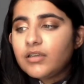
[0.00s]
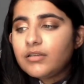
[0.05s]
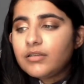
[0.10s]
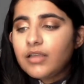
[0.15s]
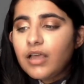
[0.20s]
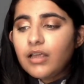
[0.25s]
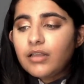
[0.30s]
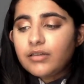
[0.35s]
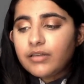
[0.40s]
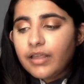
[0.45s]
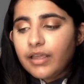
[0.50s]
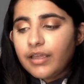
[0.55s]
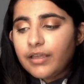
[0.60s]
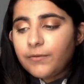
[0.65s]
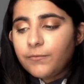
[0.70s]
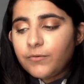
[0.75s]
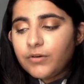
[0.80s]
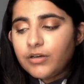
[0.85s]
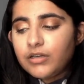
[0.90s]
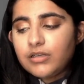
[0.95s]
That day
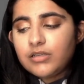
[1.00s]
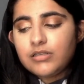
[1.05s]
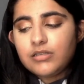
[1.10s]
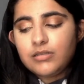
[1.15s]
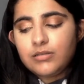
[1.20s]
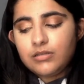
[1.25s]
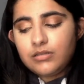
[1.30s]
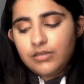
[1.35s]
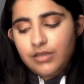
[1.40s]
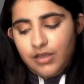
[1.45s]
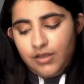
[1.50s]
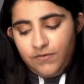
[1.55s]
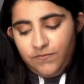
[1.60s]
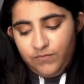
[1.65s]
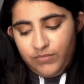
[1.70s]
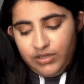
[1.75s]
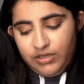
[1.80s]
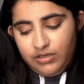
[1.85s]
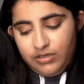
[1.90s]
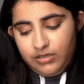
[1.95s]
was tough
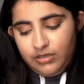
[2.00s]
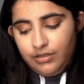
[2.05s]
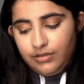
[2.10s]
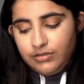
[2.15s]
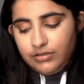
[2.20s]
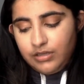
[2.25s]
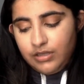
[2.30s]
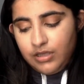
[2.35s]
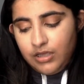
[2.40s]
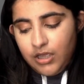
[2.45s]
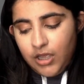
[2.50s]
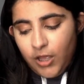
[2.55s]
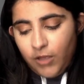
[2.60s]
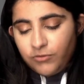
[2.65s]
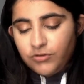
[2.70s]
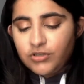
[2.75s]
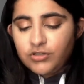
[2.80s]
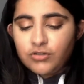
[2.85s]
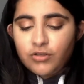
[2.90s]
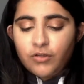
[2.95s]
because I
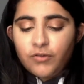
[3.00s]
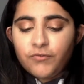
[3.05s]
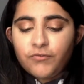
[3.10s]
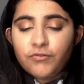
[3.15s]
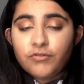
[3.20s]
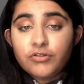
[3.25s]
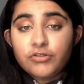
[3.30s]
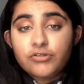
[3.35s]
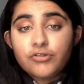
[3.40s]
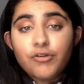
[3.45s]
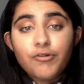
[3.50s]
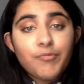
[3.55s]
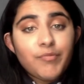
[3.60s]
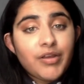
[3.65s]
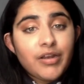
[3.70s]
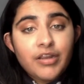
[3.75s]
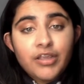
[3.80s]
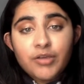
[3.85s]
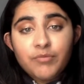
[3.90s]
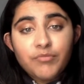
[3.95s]
was just going through so
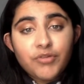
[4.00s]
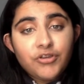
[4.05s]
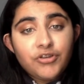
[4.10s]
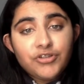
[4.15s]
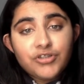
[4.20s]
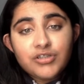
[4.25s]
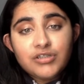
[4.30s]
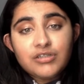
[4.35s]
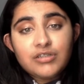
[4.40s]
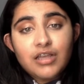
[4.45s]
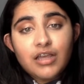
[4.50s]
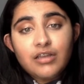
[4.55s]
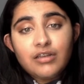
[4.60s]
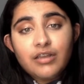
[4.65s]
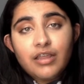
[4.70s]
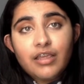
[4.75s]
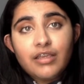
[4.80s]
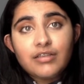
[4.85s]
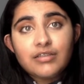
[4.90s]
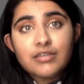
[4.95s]
many emotions that
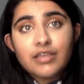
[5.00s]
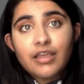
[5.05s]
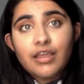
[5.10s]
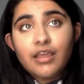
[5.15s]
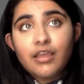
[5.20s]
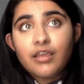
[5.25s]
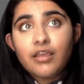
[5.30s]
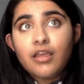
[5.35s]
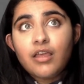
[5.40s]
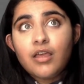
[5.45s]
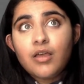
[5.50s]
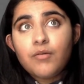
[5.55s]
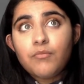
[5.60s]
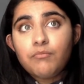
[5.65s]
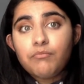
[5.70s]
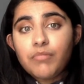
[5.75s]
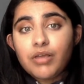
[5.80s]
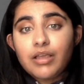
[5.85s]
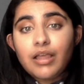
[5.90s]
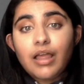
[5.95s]
day, saying
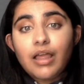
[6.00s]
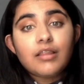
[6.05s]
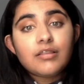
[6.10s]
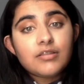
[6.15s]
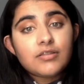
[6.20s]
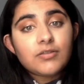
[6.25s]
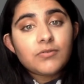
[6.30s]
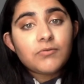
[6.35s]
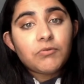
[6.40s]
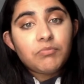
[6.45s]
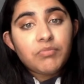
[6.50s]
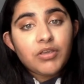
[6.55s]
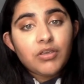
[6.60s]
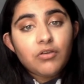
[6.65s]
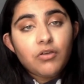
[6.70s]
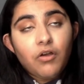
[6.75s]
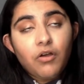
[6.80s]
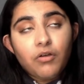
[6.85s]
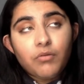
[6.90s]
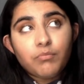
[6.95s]
my cancer will be
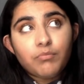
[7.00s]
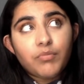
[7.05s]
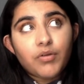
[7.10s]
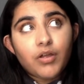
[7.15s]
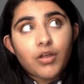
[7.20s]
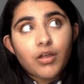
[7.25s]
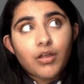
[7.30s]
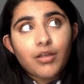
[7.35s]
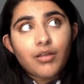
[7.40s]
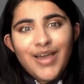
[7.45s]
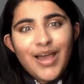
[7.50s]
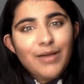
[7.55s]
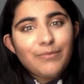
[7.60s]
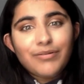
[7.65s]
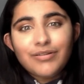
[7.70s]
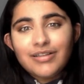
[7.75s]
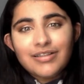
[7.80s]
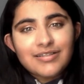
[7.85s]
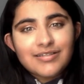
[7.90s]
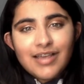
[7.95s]
gone, but how
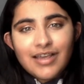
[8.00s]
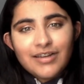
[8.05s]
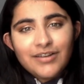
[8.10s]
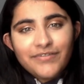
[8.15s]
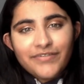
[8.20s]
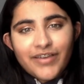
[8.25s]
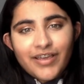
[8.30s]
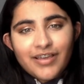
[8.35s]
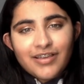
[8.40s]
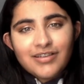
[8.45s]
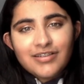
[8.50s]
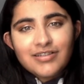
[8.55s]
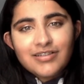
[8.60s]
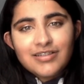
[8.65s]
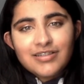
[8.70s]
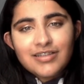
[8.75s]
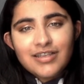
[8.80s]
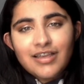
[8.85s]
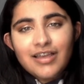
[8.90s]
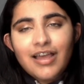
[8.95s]
about the side
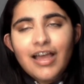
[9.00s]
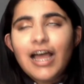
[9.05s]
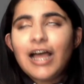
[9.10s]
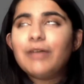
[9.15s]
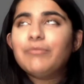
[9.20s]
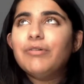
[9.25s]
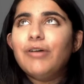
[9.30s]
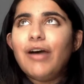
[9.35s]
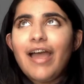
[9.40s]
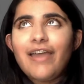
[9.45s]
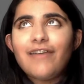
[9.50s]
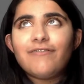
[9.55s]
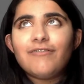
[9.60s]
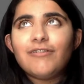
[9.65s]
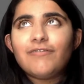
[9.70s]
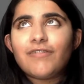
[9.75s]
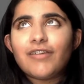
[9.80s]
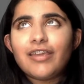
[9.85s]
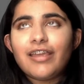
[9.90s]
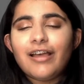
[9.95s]
effects? How about
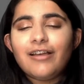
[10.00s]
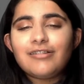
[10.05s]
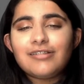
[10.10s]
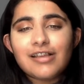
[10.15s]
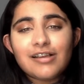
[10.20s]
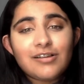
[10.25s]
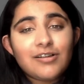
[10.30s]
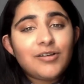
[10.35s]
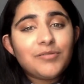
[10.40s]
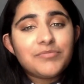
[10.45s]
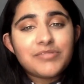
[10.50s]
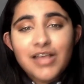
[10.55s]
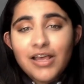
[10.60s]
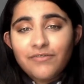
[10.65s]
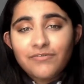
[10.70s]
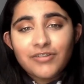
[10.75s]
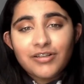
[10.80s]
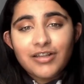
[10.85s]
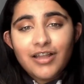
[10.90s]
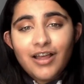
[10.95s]
everything else that comes
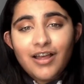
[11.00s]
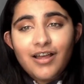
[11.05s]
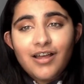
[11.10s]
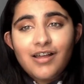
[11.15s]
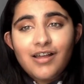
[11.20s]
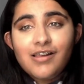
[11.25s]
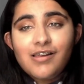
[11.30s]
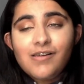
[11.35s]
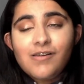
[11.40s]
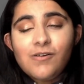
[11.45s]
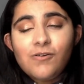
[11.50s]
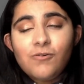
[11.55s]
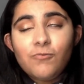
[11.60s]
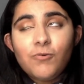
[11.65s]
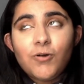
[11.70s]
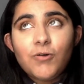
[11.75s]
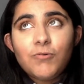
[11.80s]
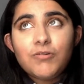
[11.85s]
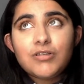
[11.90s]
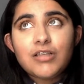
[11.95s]
after that?
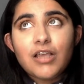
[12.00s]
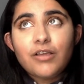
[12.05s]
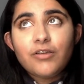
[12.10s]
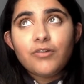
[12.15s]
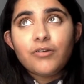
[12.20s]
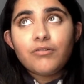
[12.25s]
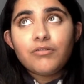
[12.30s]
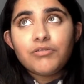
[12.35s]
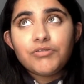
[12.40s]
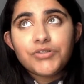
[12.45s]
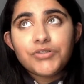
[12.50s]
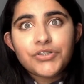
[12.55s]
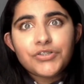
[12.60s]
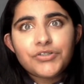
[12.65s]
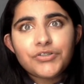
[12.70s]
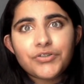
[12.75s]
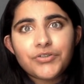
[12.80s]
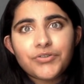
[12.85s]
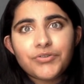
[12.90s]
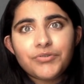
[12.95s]
What was I going to
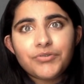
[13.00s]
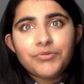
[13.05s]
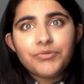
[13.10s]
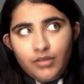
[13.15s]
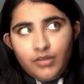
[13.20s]
do?